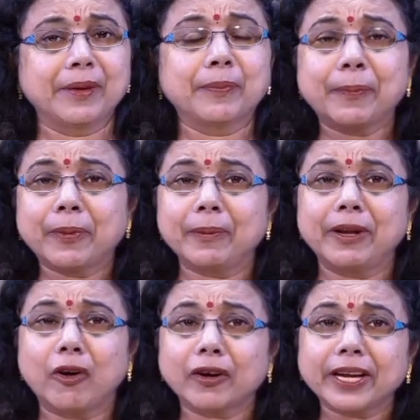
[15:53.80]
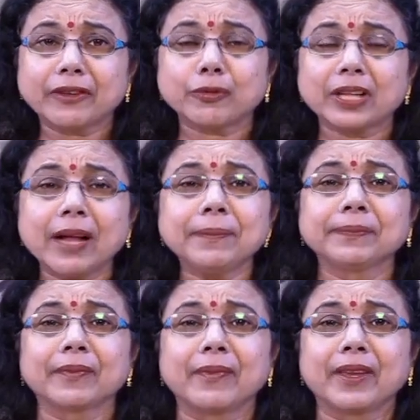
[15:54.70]
people belonging to the
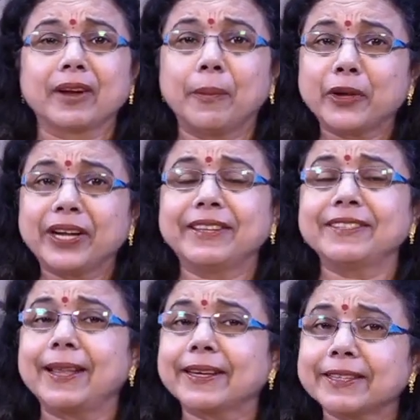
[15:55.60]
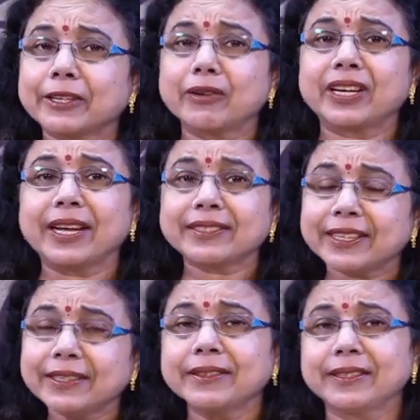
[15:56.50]
communities like scheduled caste
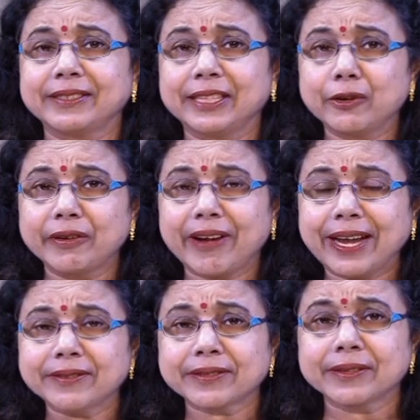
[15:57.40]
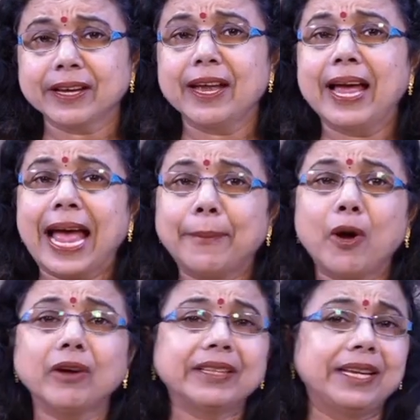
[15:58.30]
and scheduled tribes,
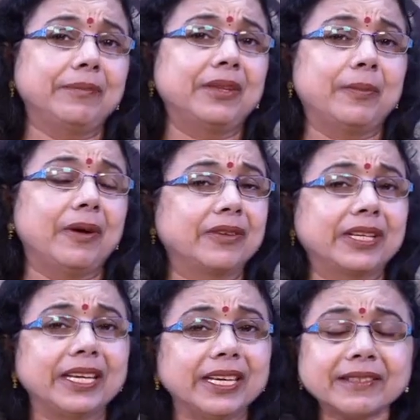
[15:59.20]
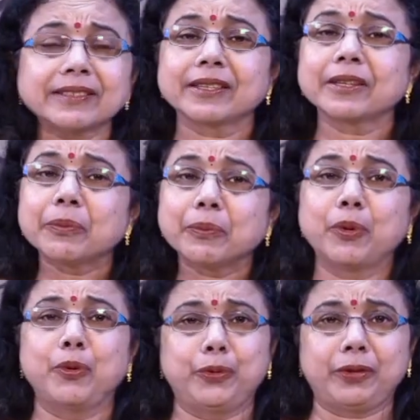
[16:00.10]
among them the poverty is
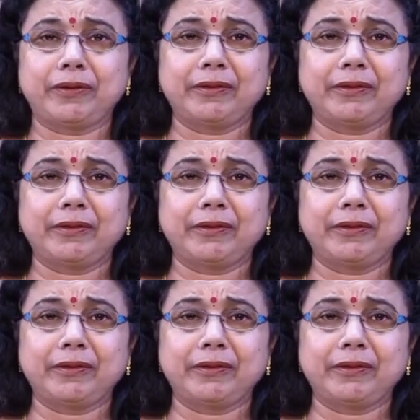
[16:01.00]
more.